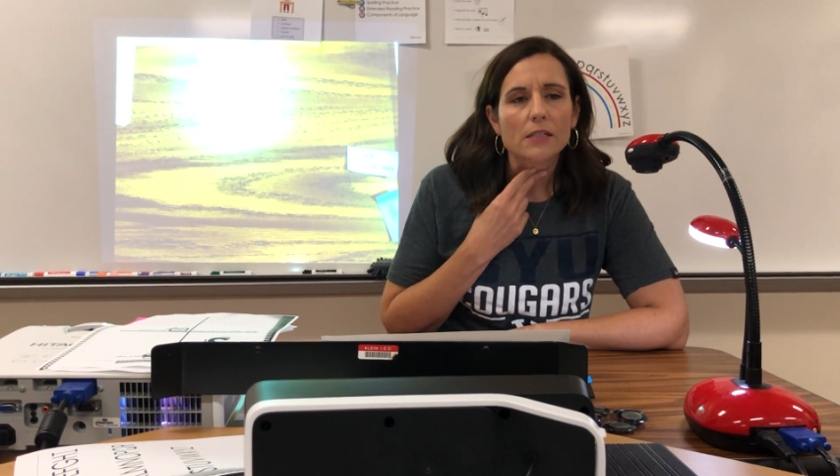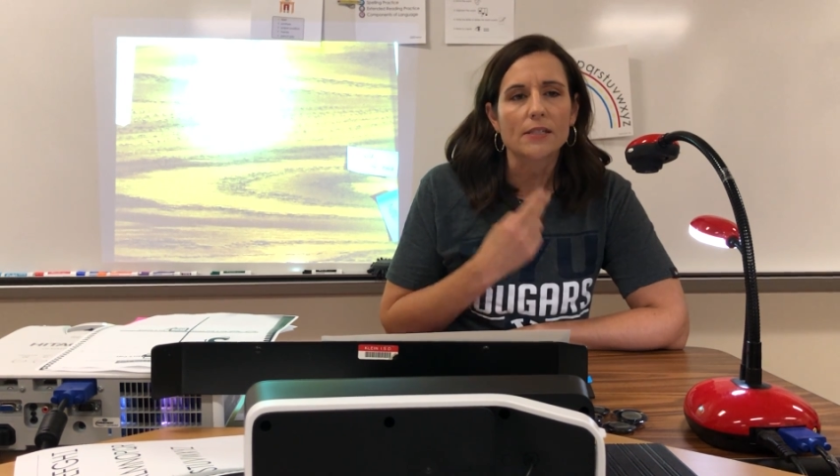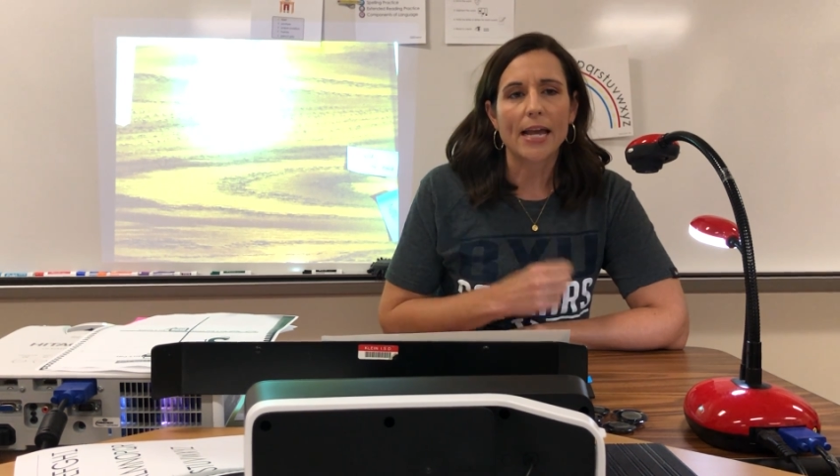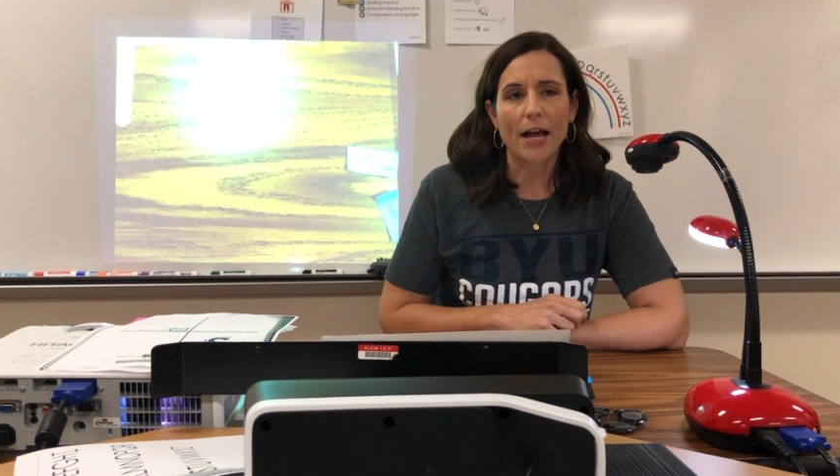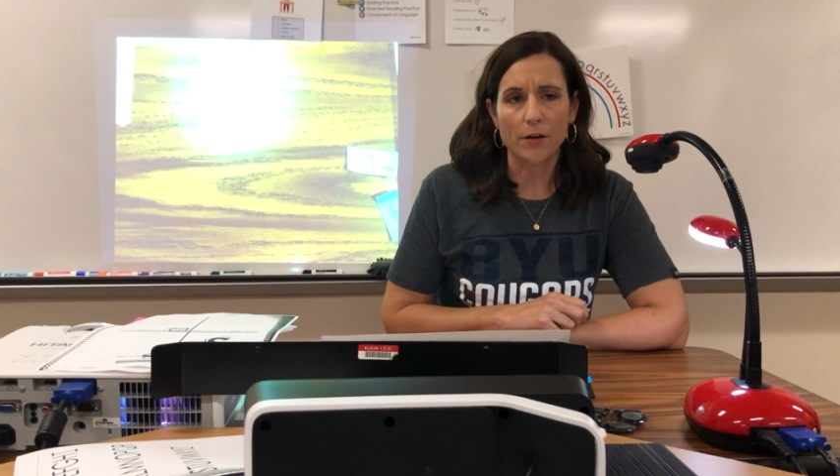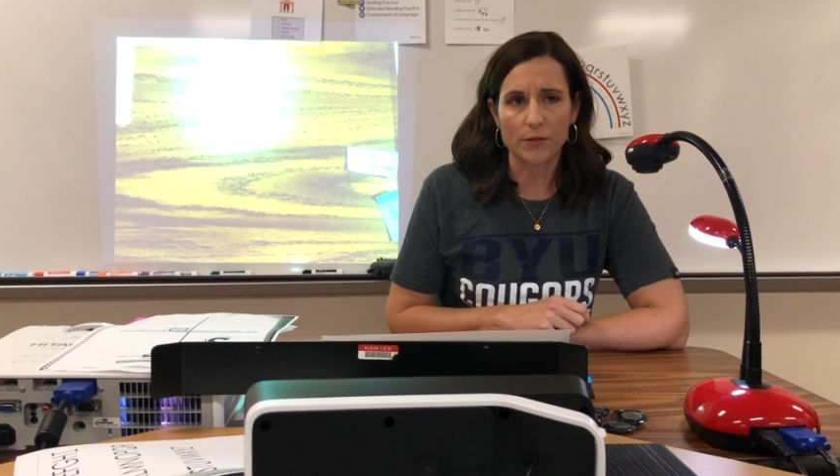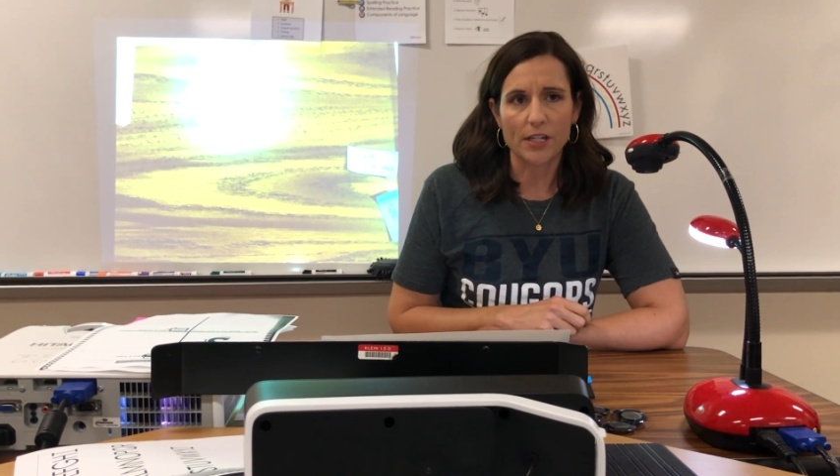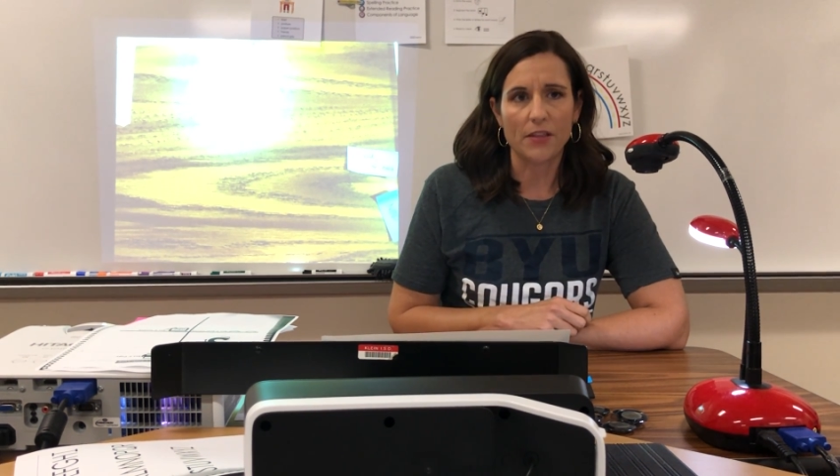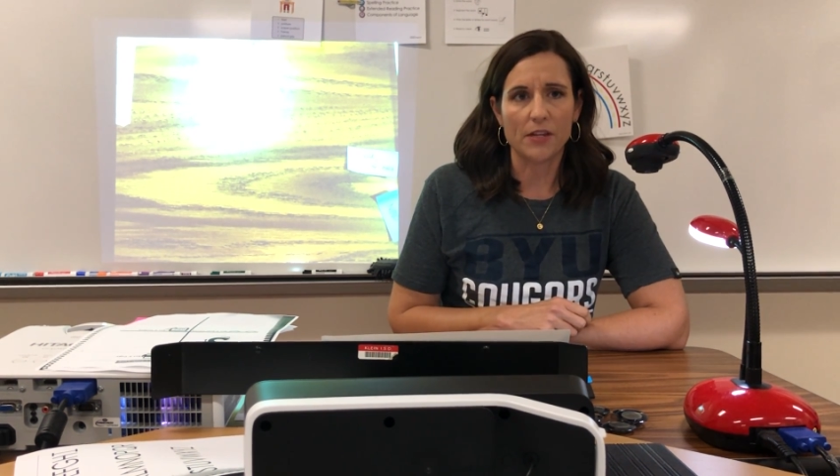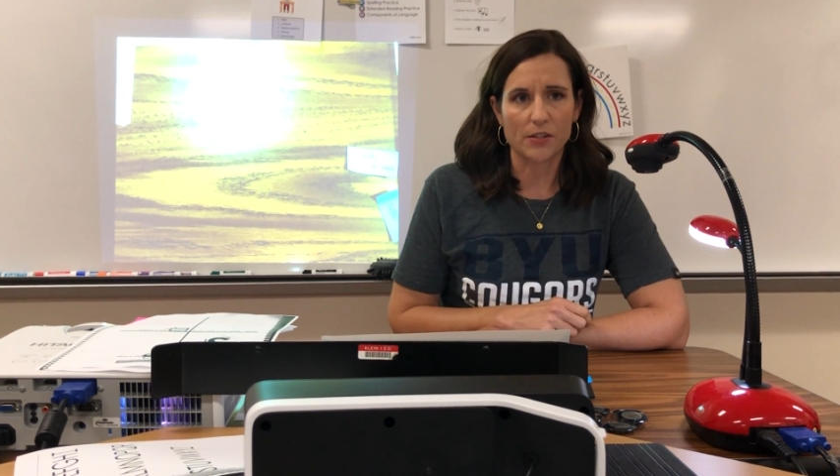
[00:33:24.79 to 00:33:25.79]
sound
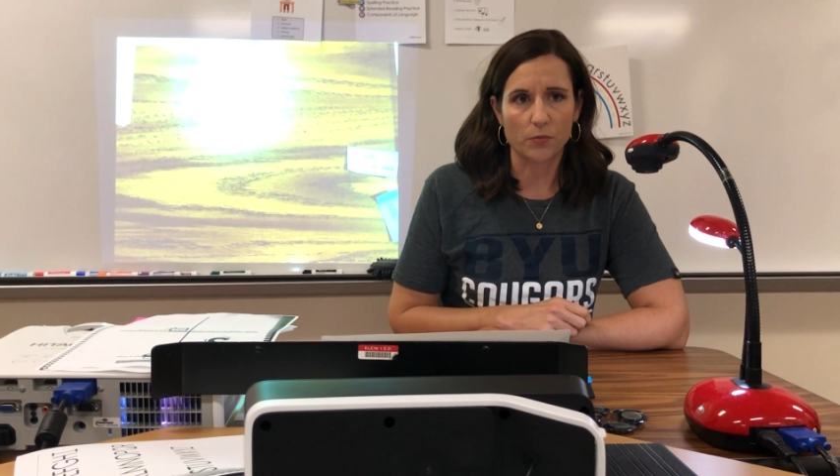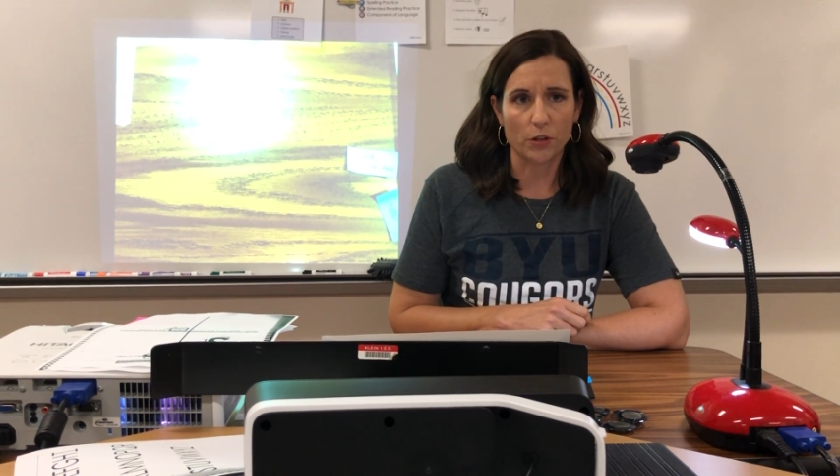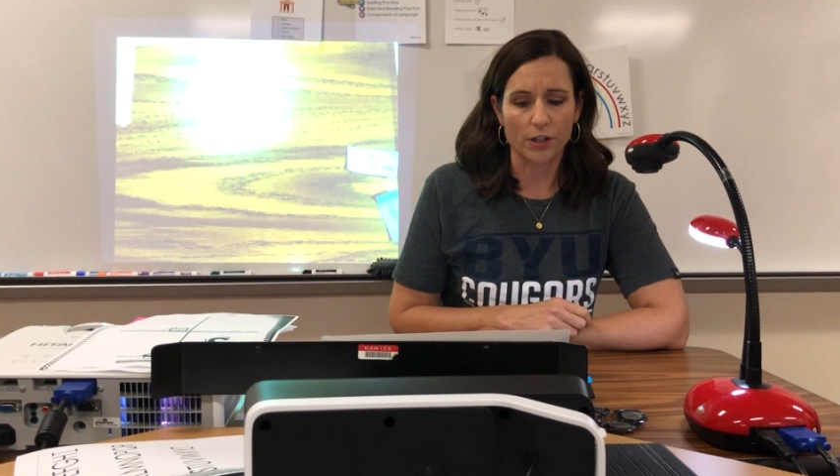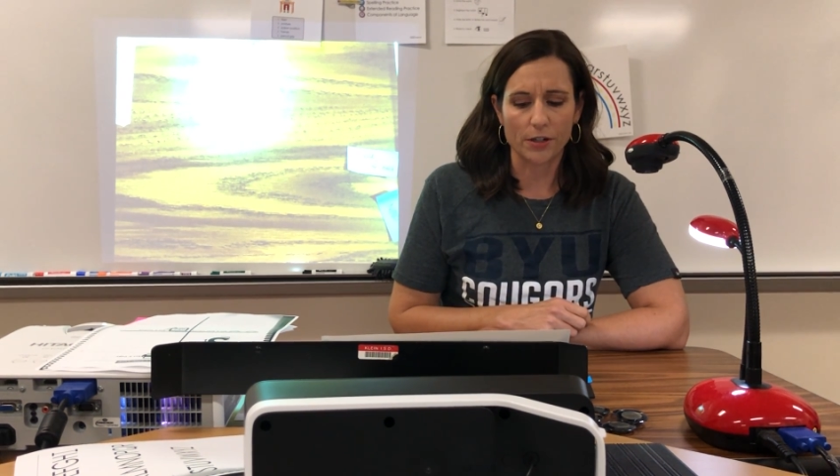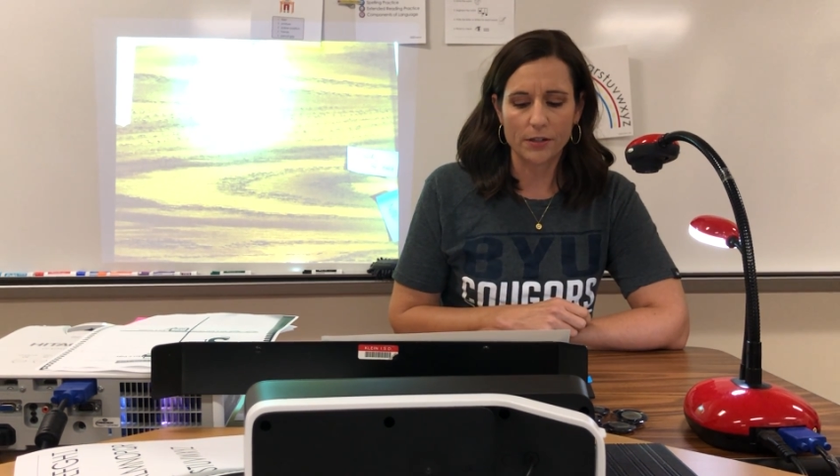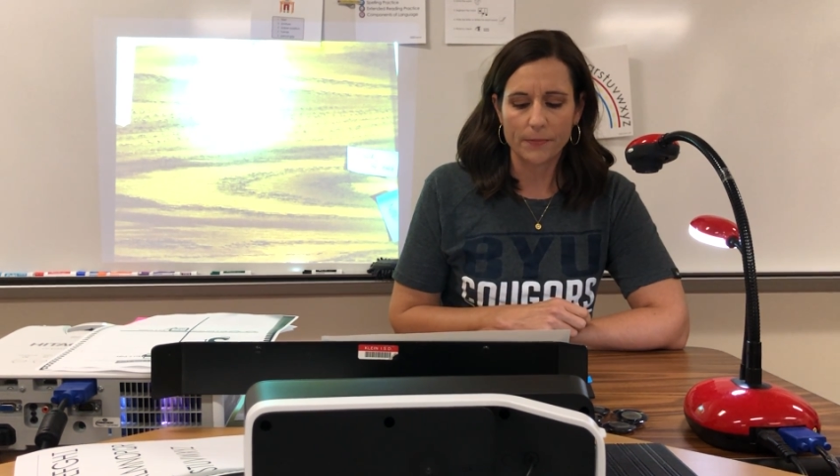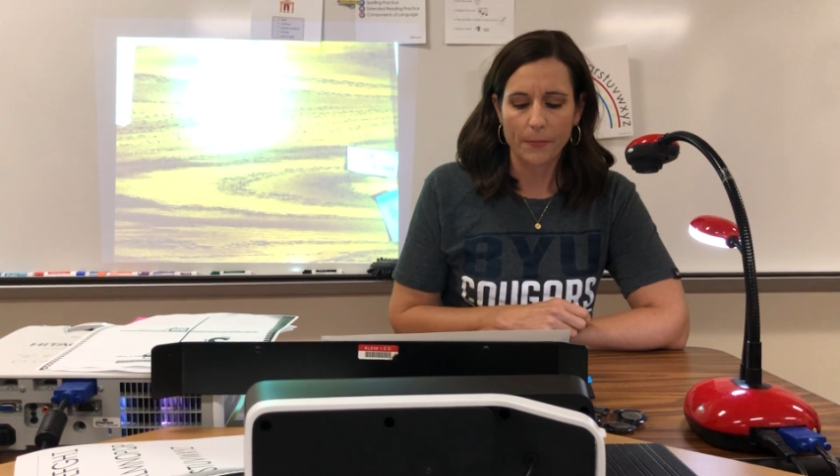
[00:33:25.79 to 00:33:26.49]
in this word,